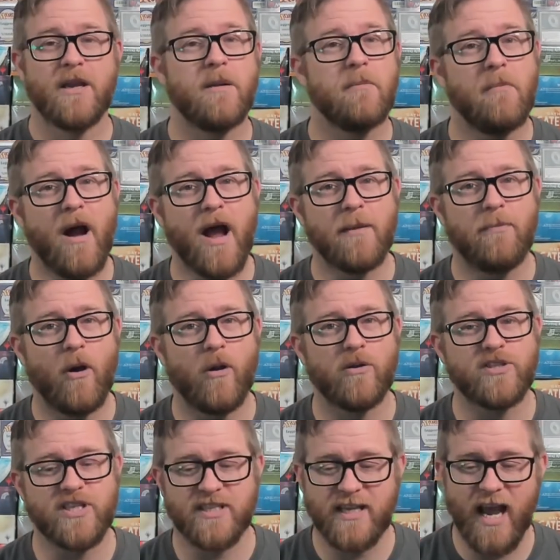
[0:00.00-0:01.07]
My
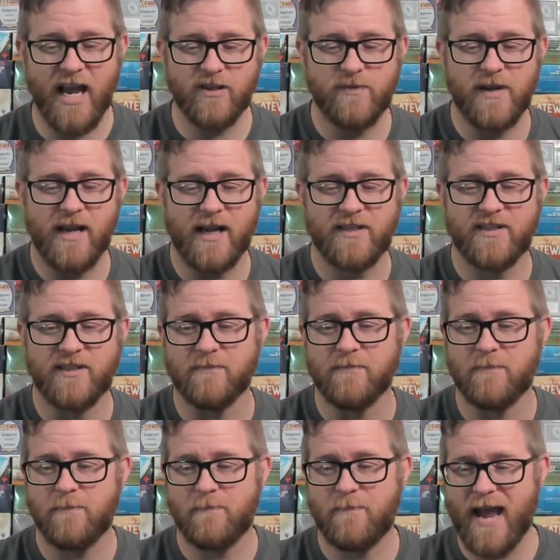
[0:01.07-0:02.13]
apologies, guys. We got
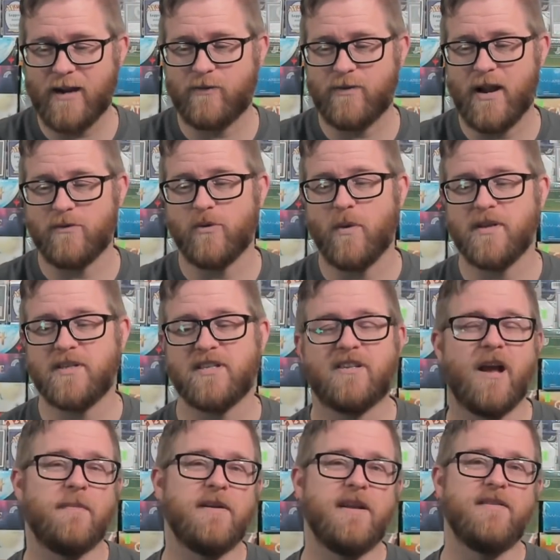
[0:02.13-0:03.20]
some background noises
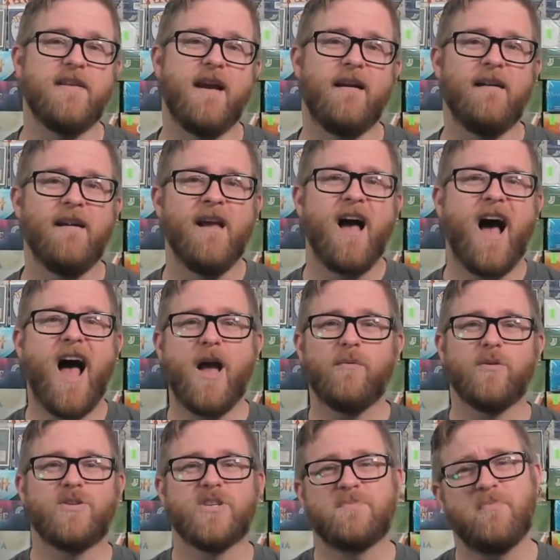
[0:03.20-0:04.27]
coming in there. I
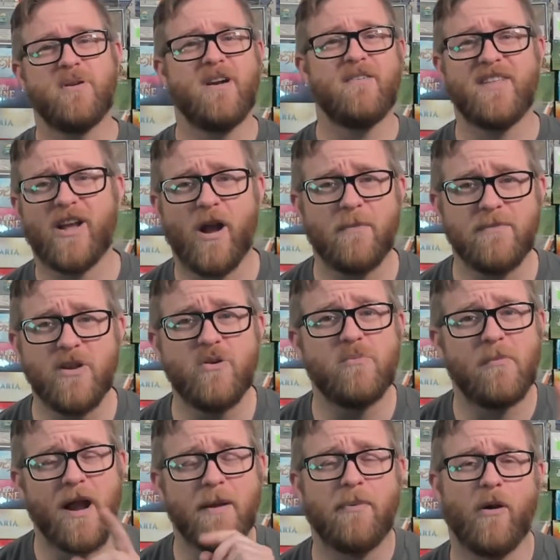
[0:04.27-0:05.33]
will just put everything on mute.
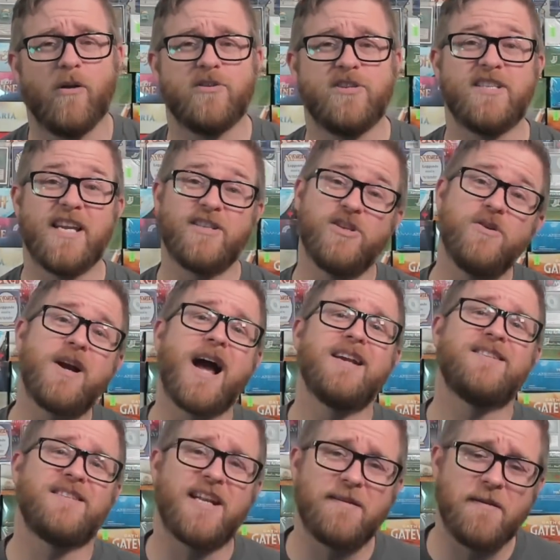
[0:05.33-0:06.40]
My apologies. It's you
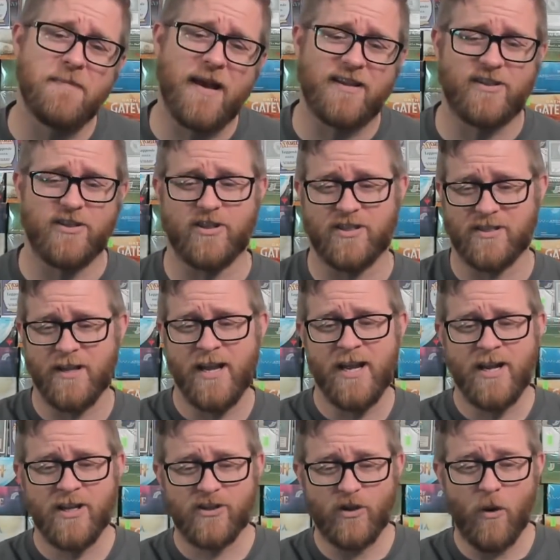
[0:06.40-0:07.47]
guys sending me messages.
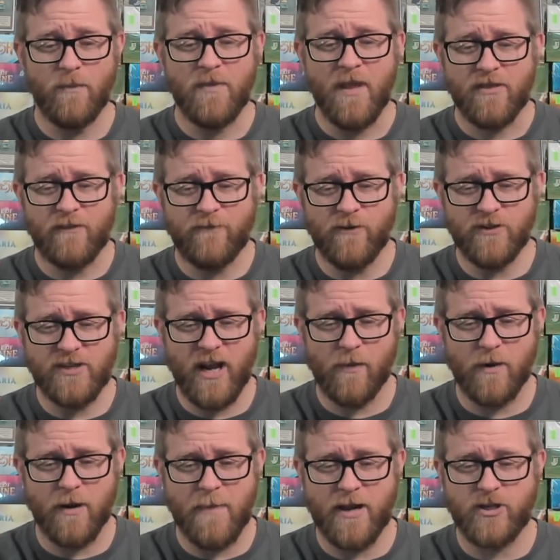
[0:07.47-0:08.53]
So the first thing I
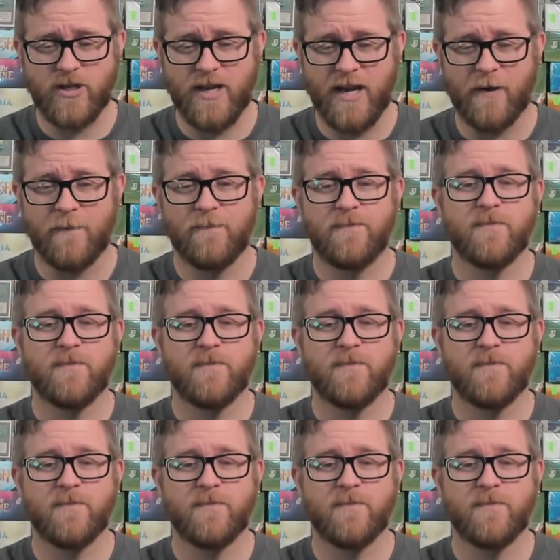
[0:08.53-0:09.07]
want to mention here